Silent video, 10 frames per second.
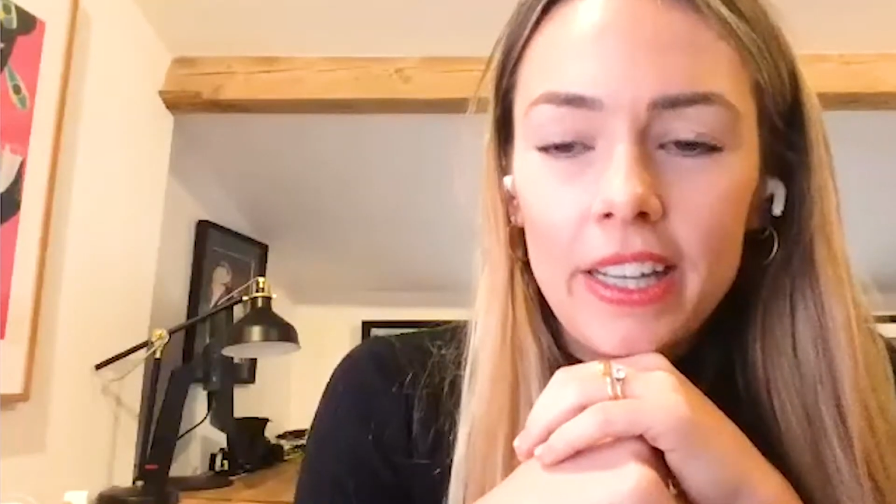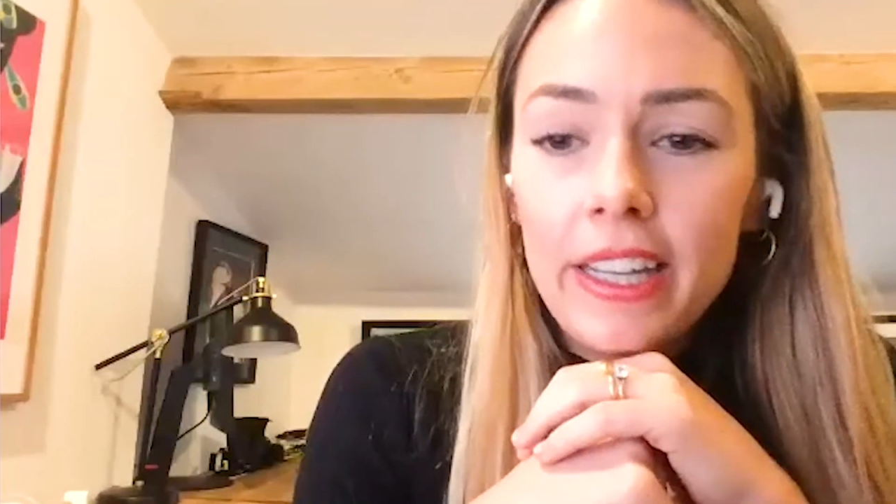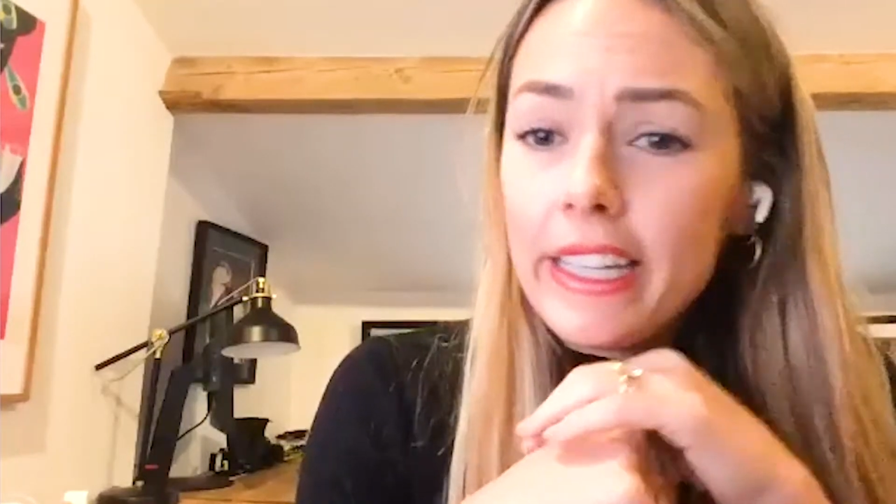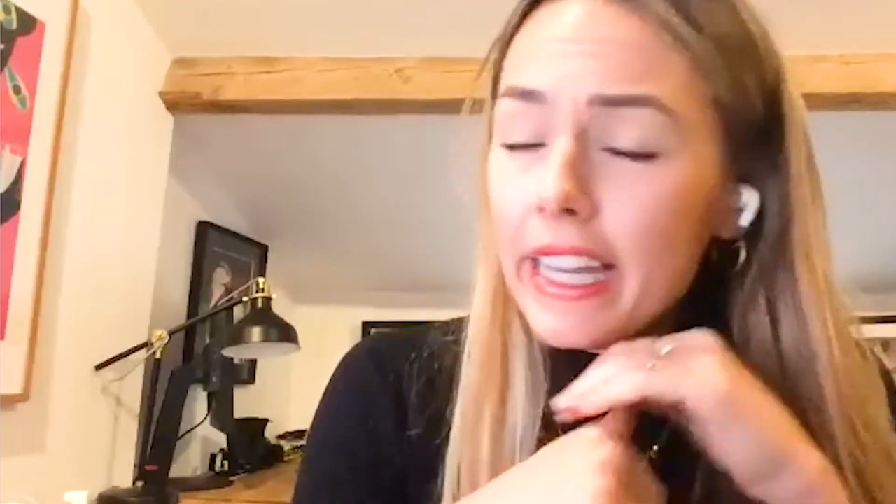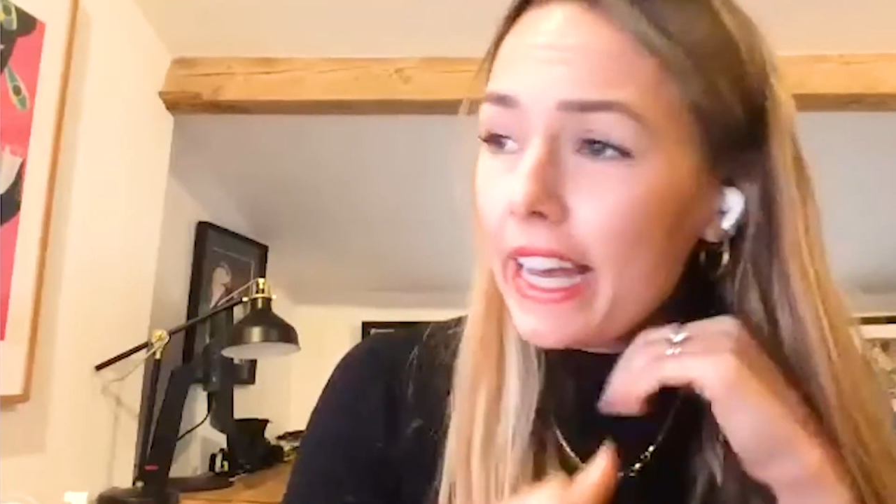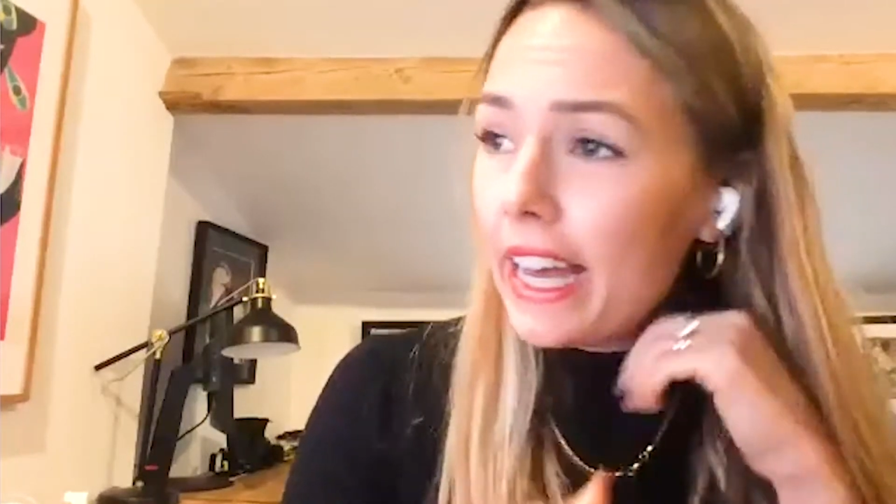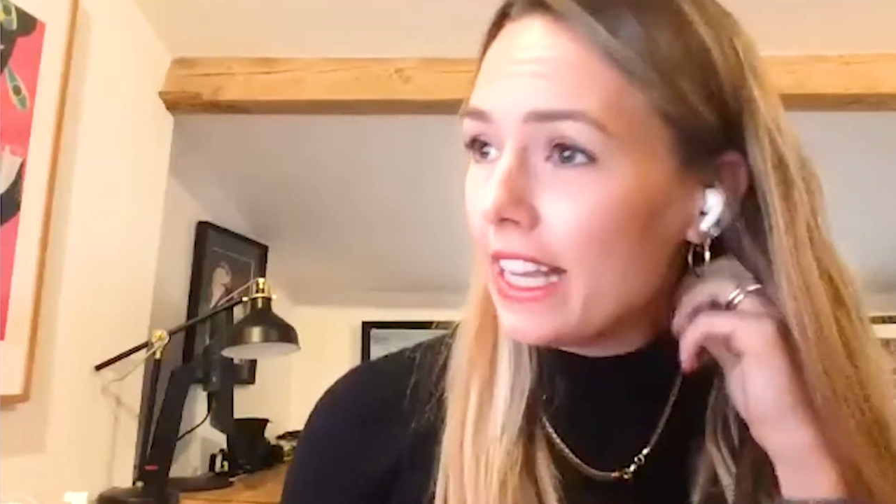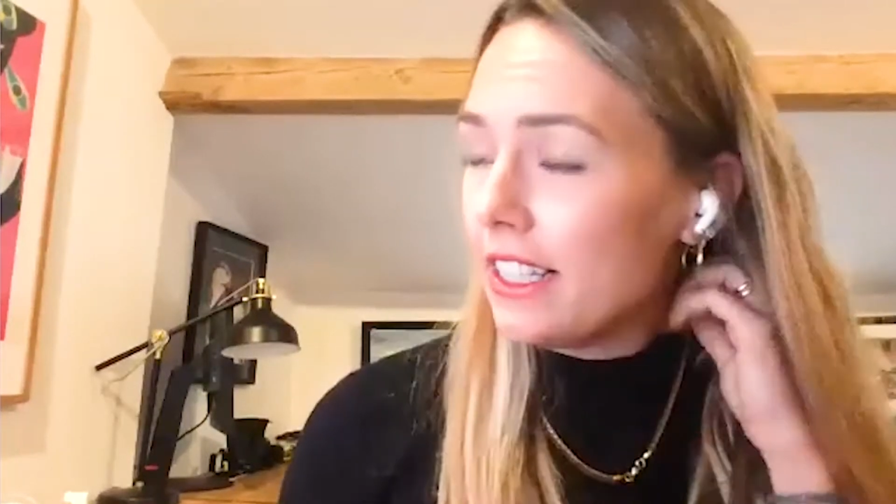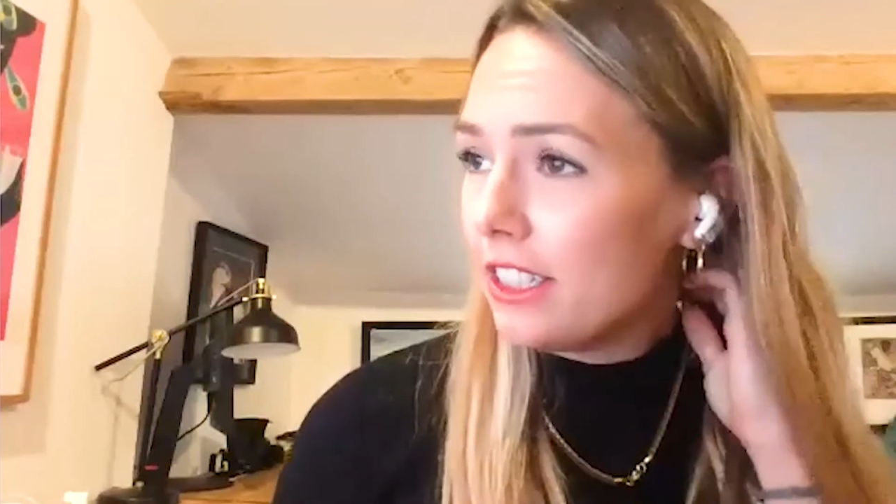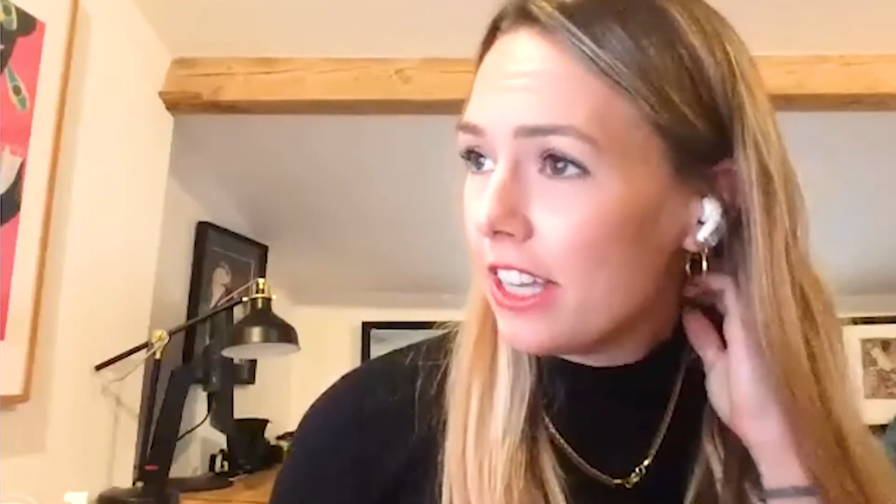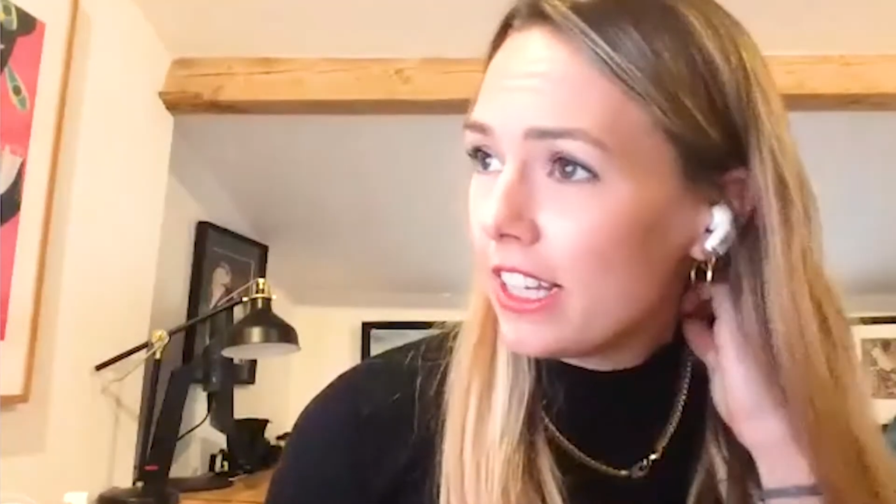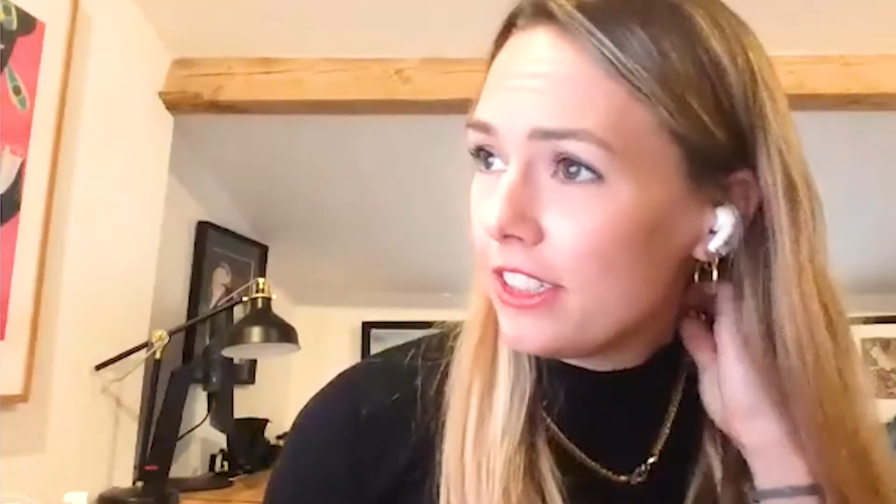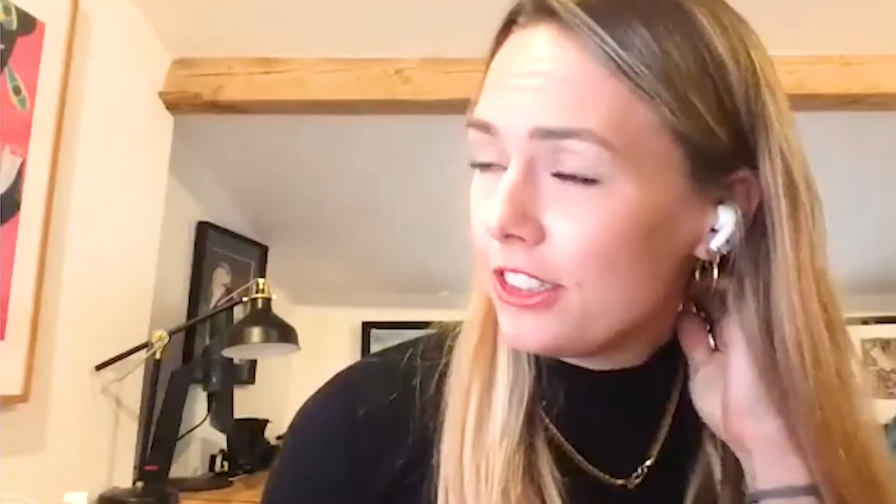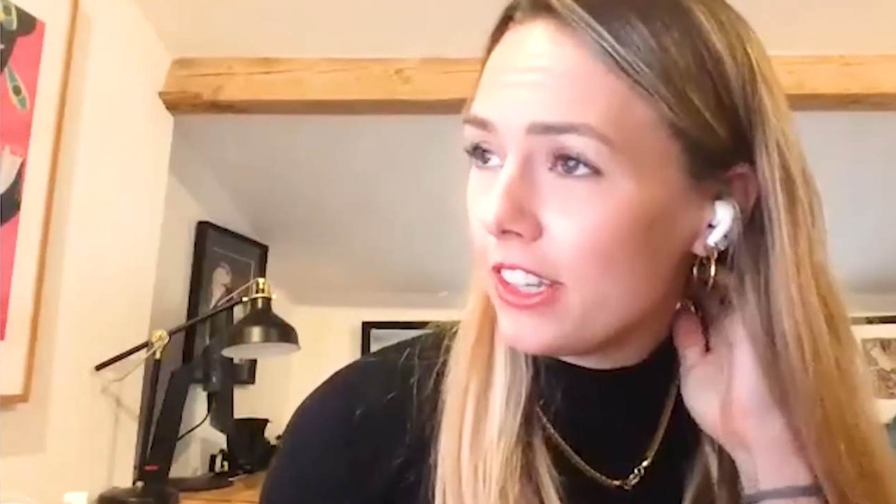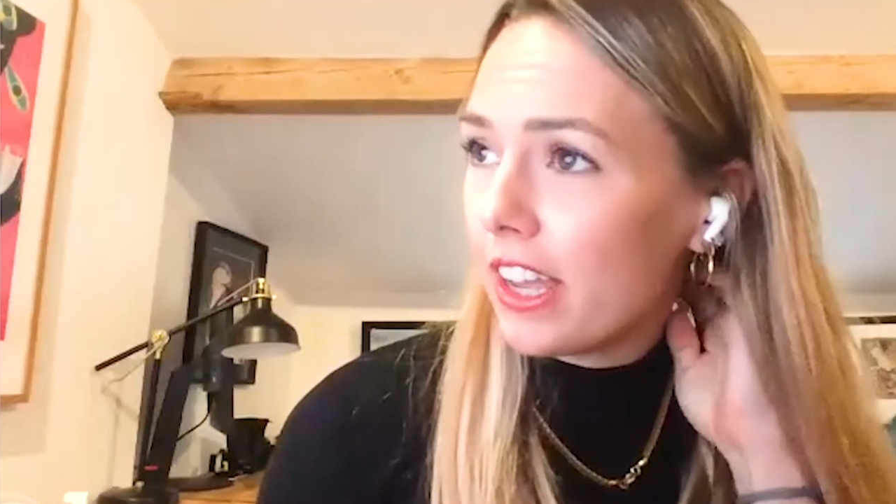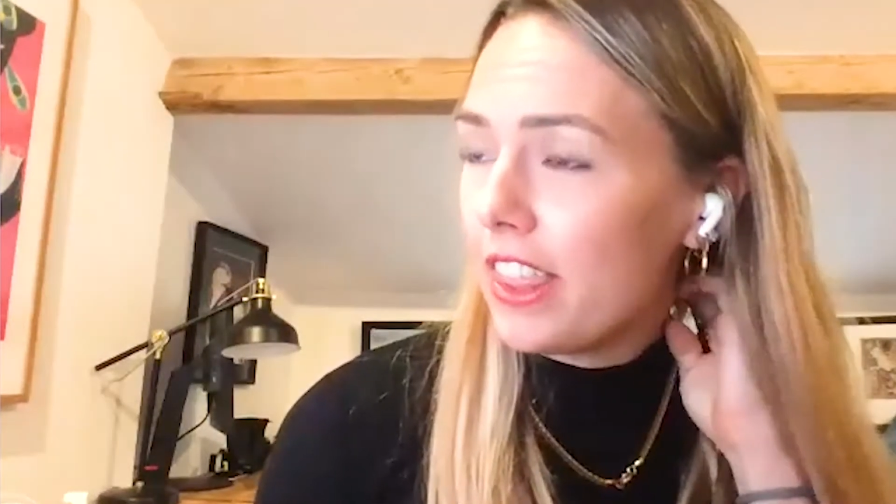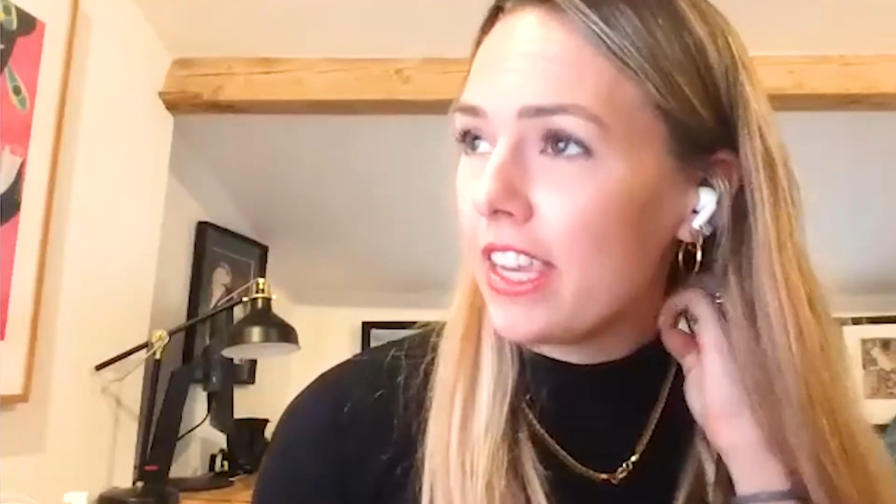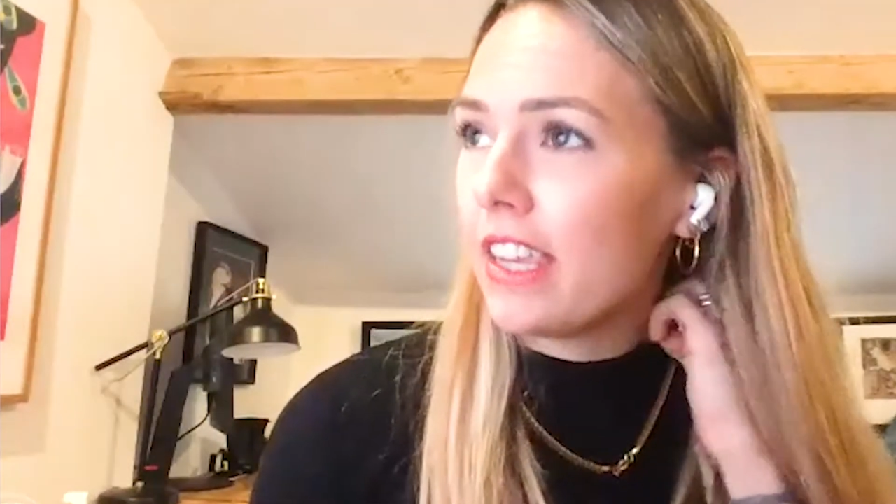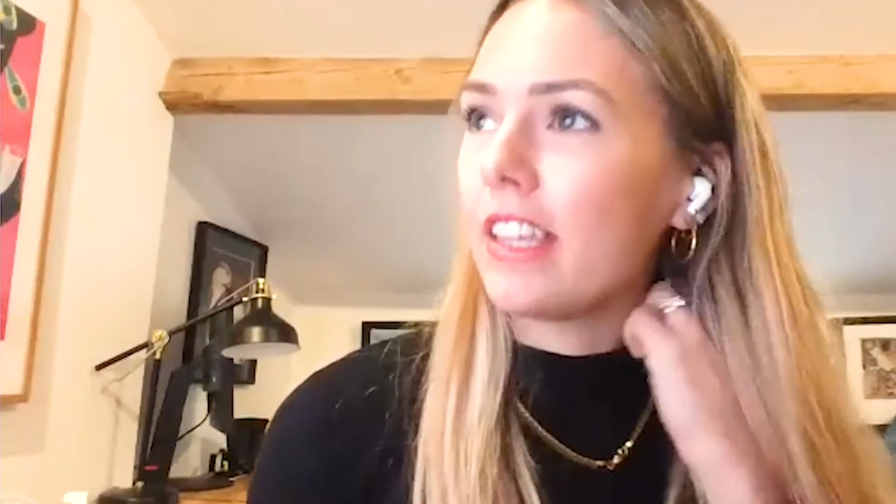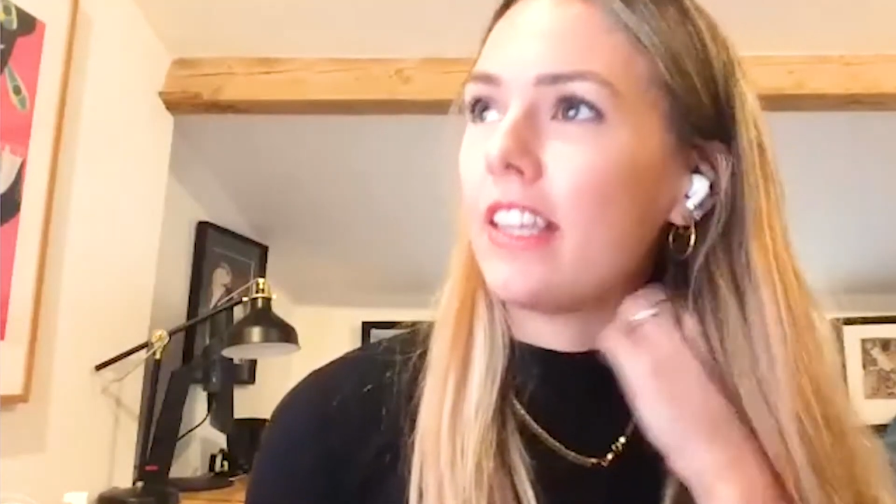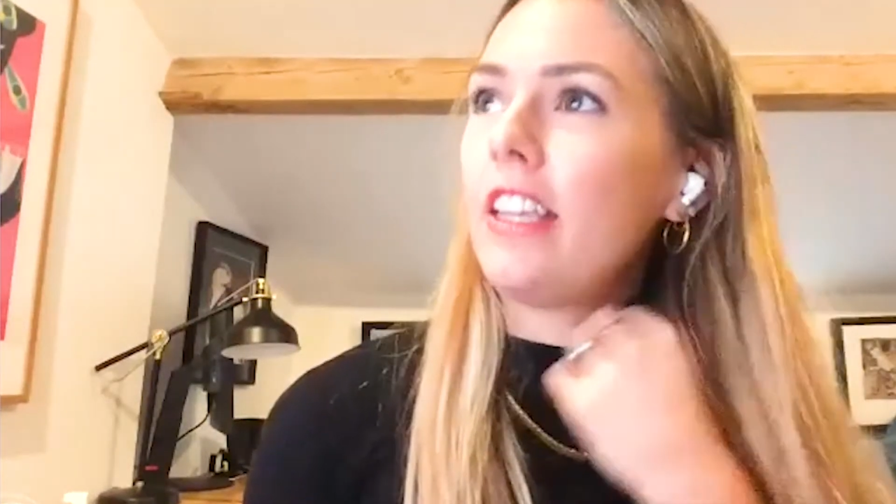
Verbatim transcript: Yeah, and I think,